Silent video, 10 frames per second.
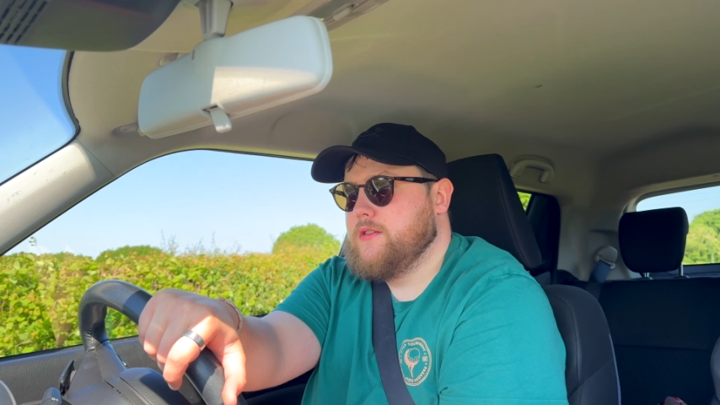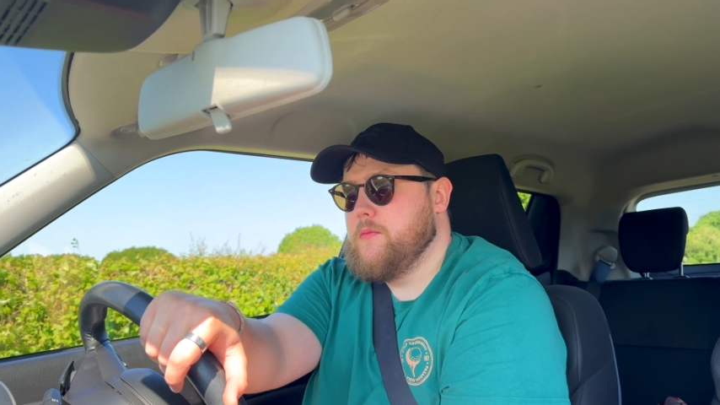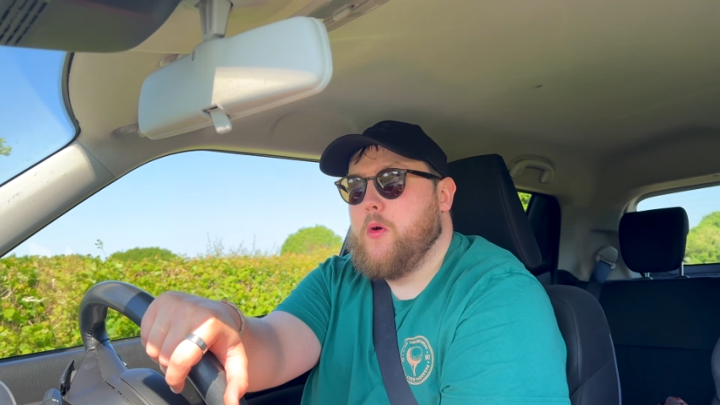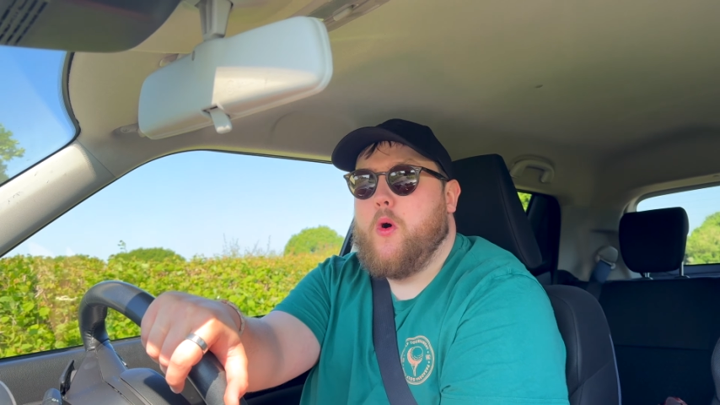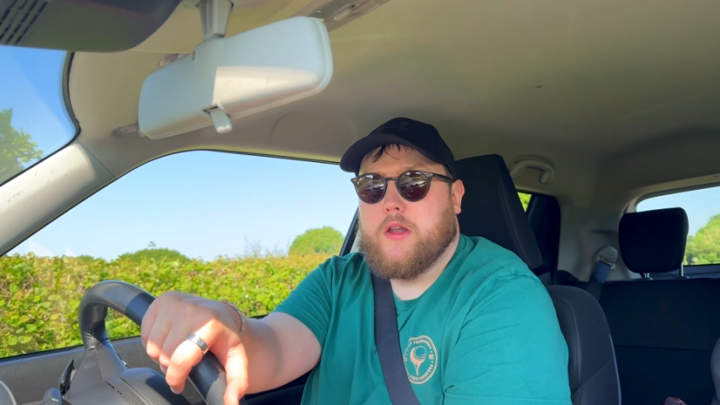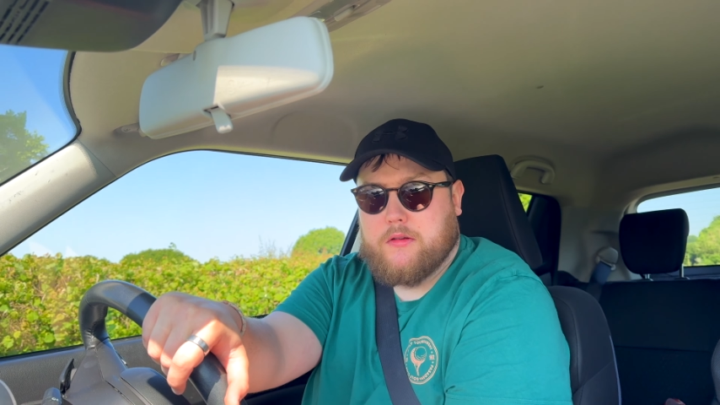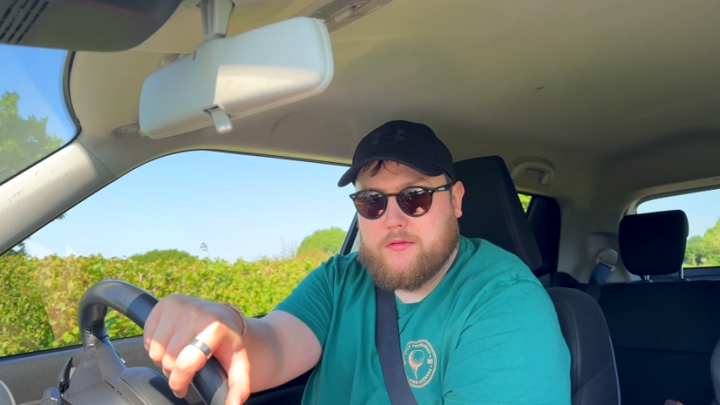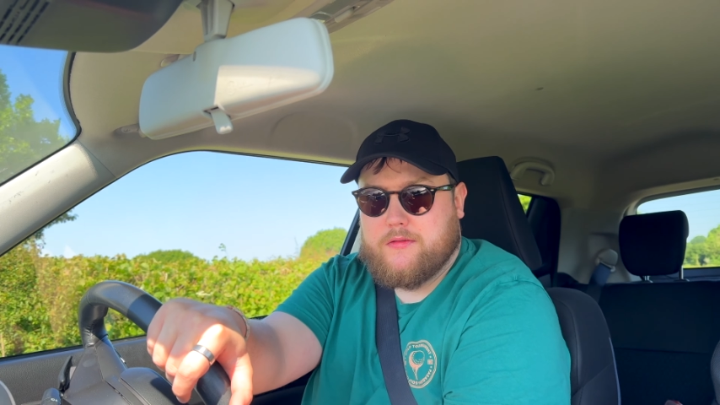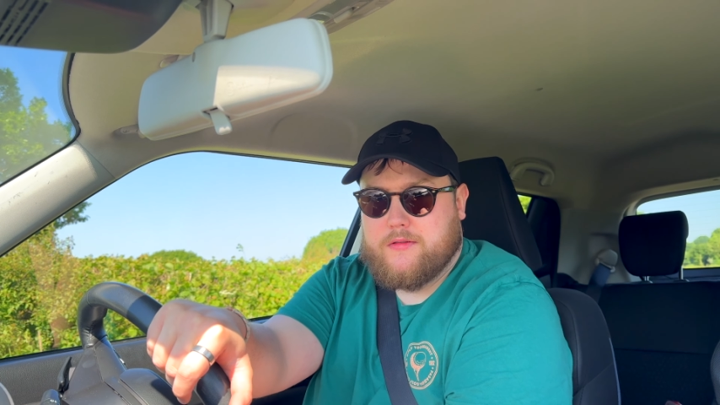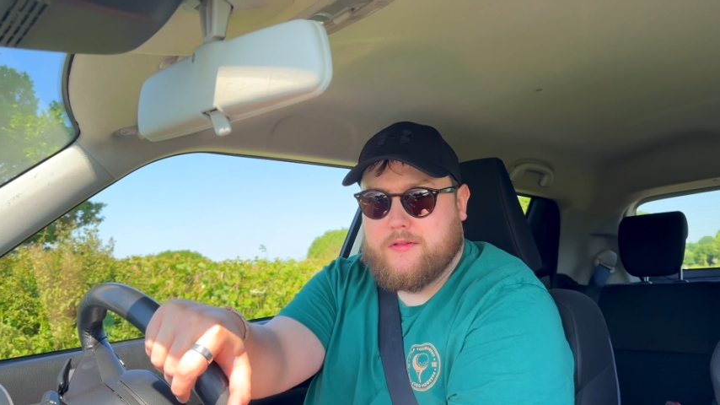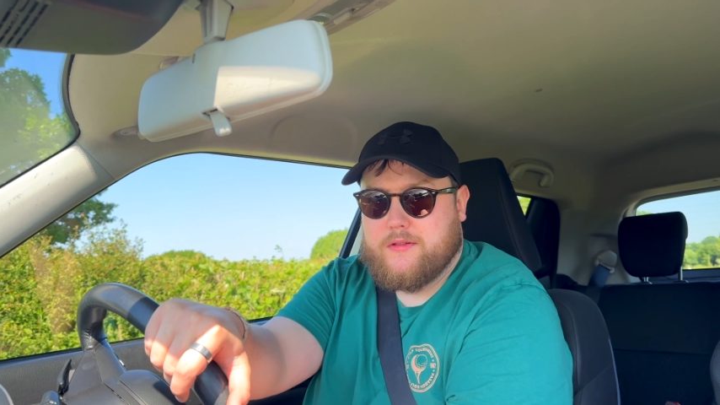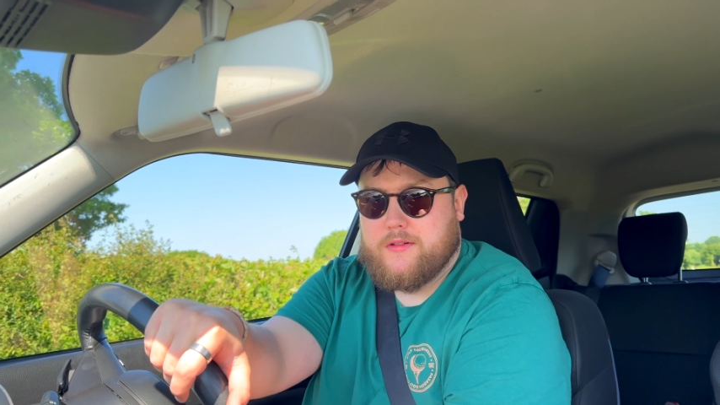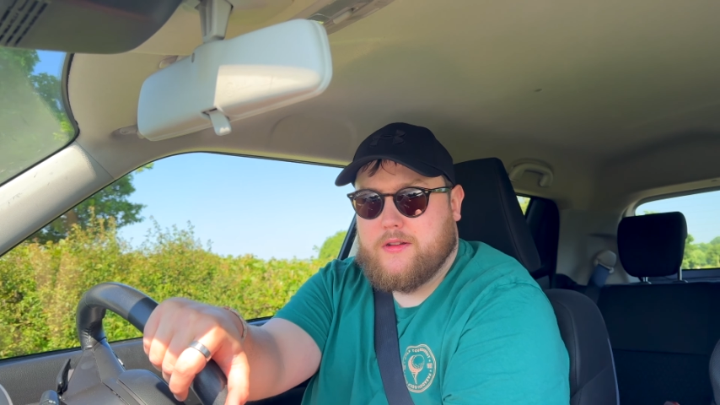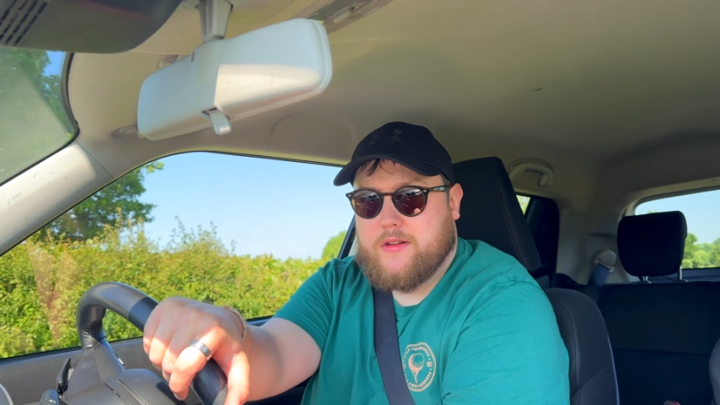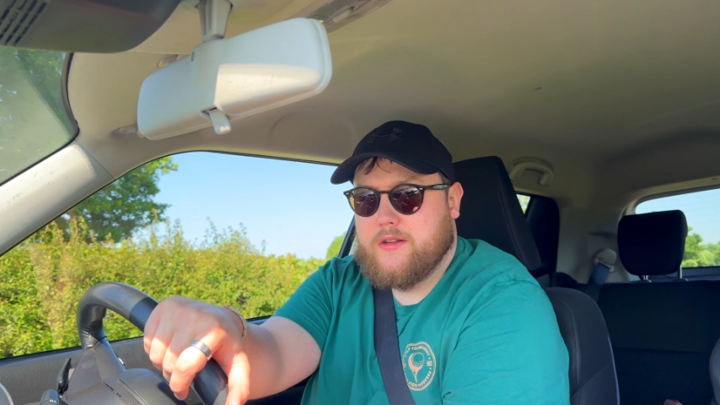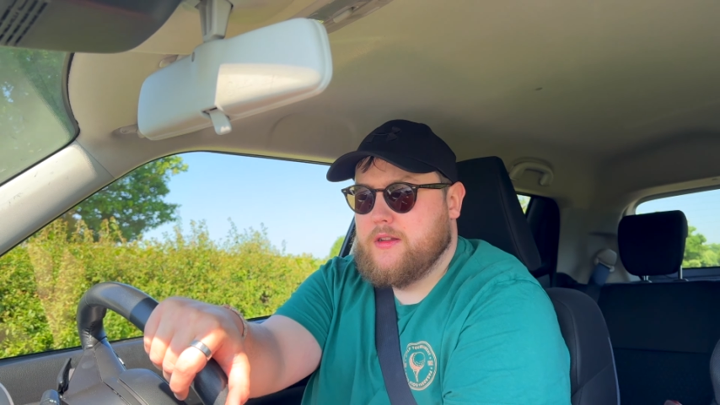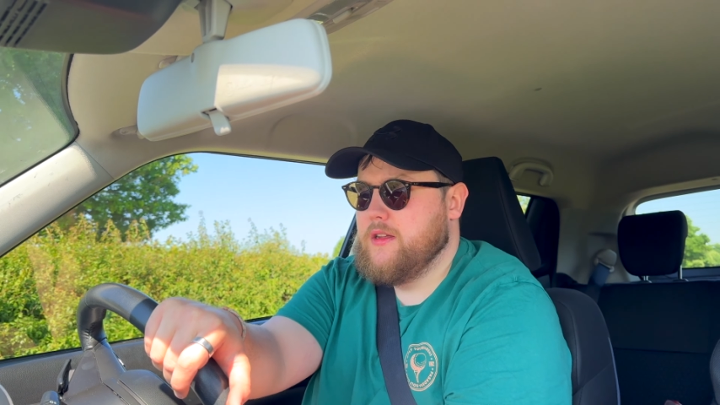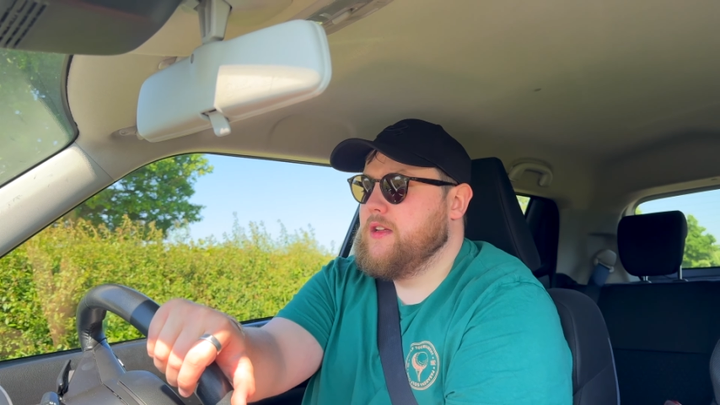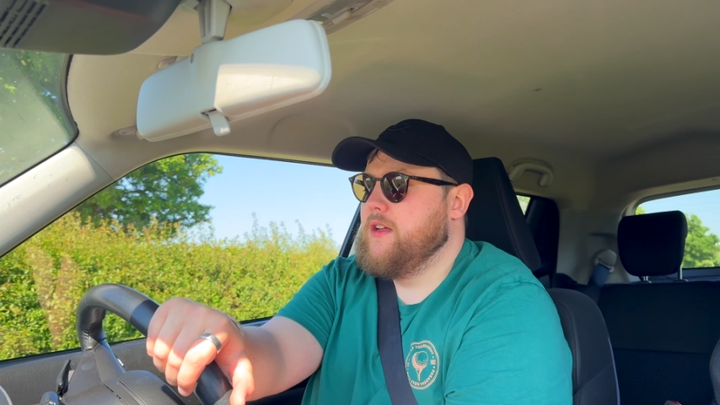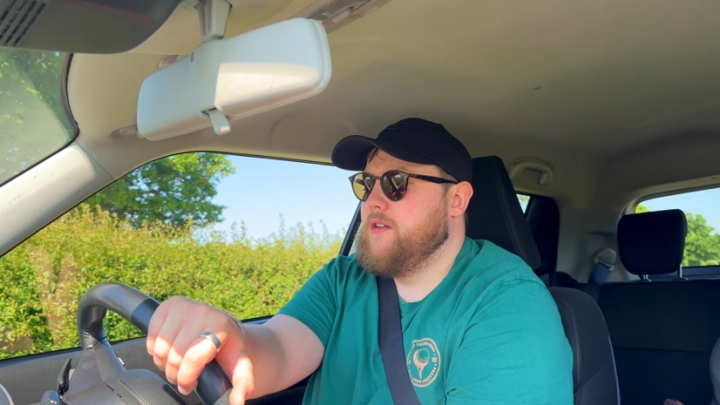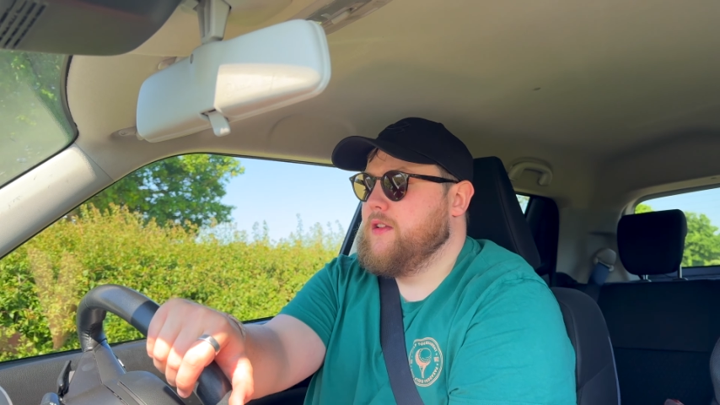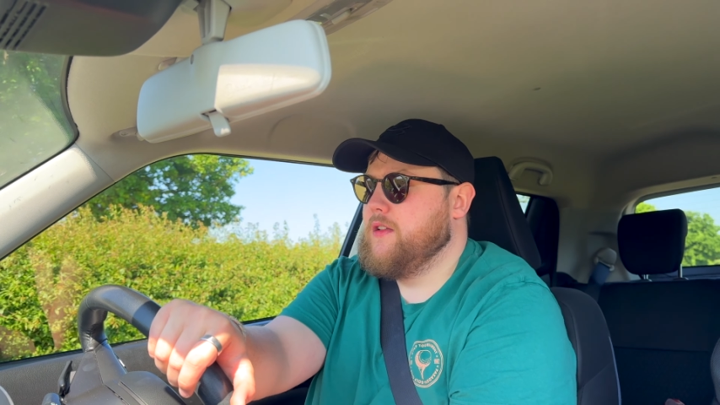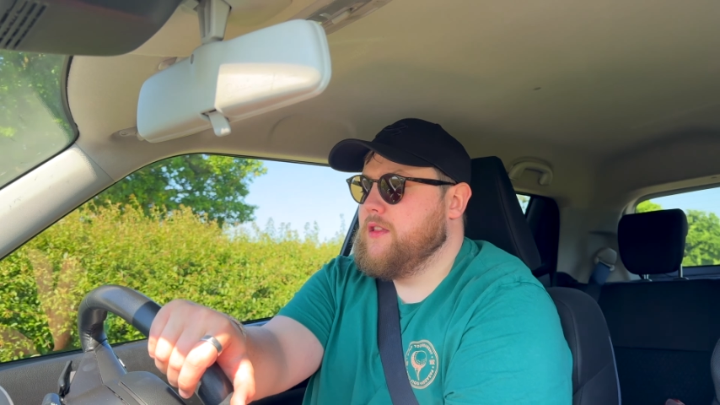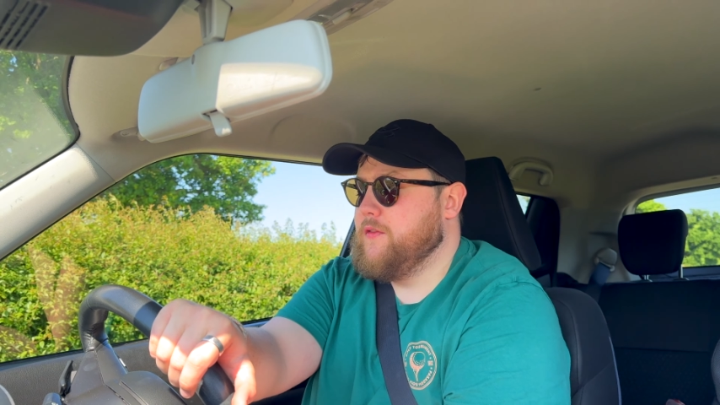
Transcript: number 1. The